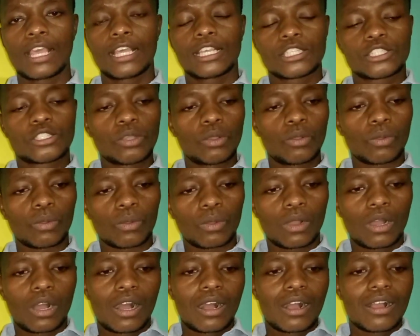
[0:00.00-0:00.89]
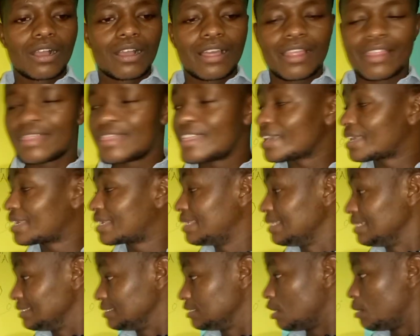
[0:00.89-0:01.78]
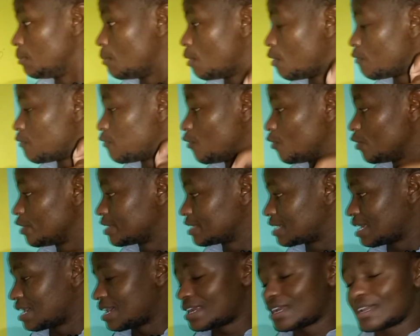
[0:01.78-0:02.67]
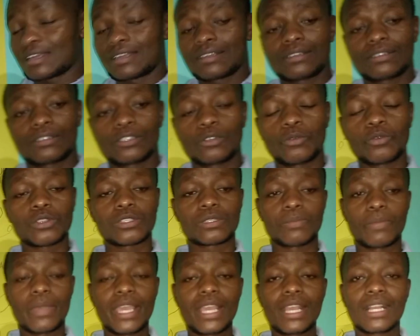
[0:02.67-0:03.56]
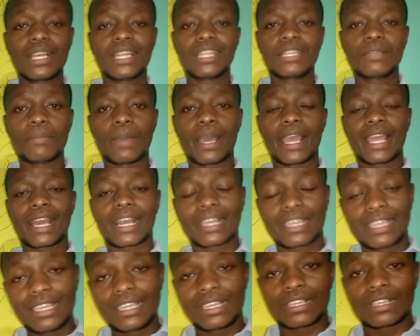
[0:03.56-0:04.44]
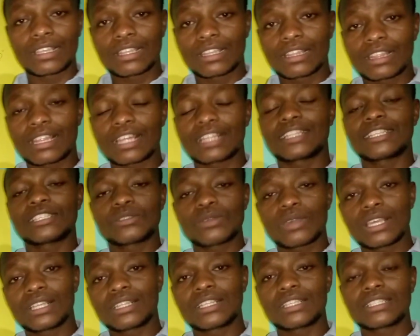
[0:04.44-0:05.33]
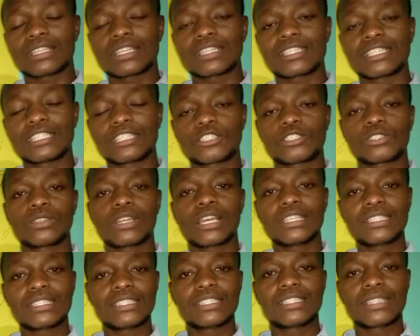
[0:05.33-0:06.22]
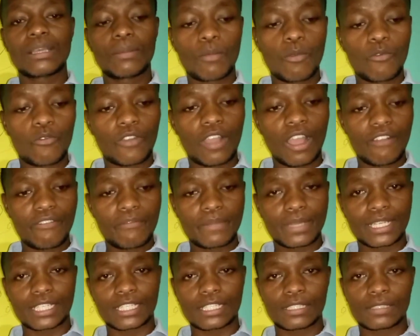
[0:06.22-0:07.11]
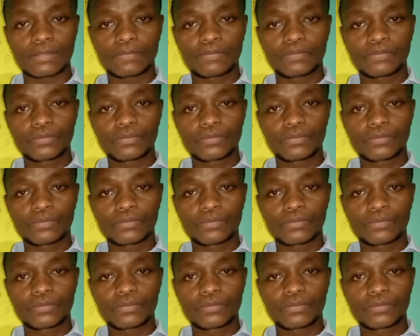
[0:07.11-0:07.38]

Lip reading: So, the kingdom of old Ghana was being led by a king. That is why it is a centralized system of government.